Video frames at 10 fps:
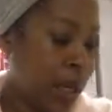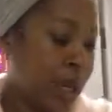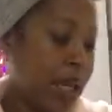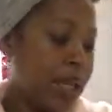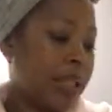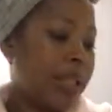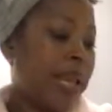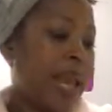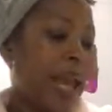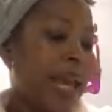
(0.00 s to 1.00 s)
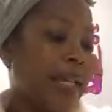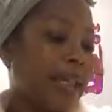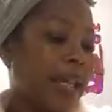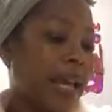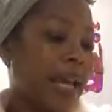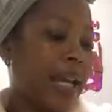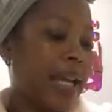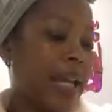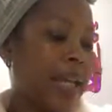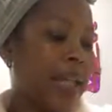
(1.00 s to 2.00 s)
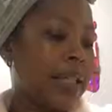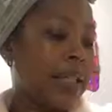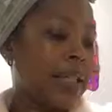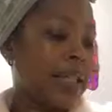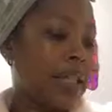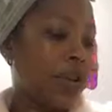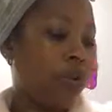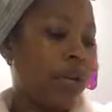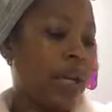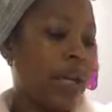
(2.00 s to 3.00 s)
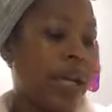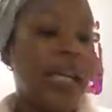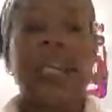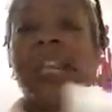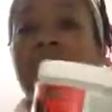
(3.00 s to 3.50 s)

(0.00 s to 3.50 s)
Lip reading: It is the Aztec Secret Indian